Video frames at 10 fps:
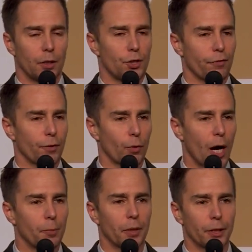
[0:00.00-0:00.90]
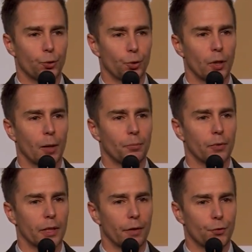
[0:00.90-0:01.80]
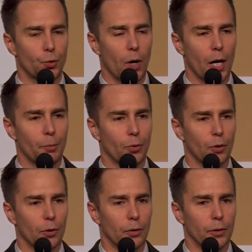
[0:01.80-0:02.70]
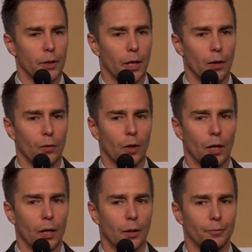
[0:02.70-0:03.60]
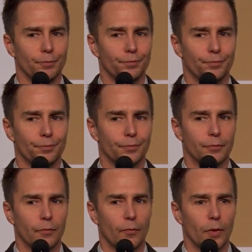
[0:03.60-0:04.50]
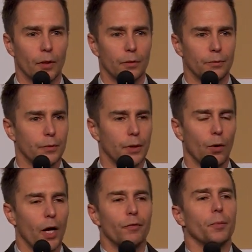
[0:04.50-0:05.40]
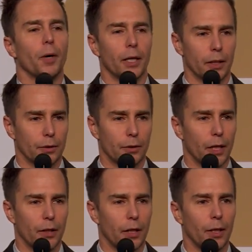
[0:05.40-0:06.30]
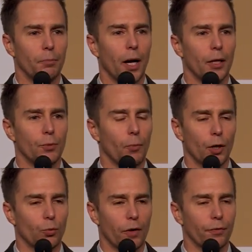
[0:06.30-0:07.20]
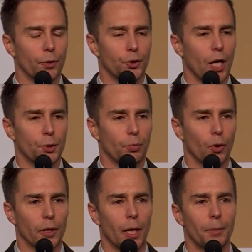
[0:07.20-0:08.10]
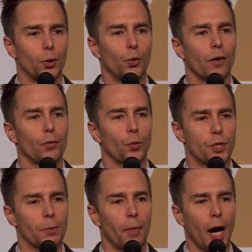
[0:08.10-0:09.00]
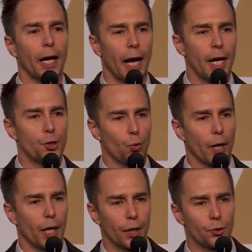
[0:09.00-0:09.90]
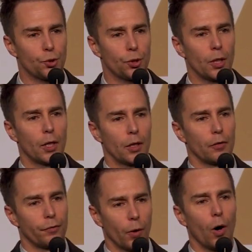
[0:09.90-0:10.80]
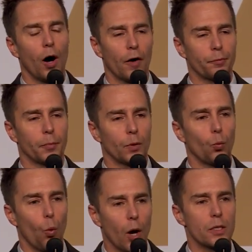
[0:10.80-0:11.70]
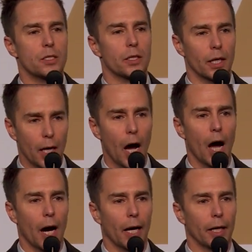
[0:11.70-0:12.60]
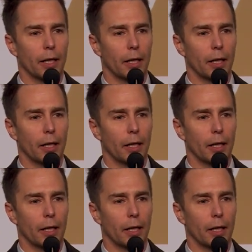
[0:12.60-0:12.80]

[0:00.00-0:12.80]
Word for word: Jeffrey Wright, Billy Crudup, Liev Schreiber, you know, everybody. Mark Ruffalo, Josh Brolin, I mean, whoever was in my age range, Phil Hoffman was the guy.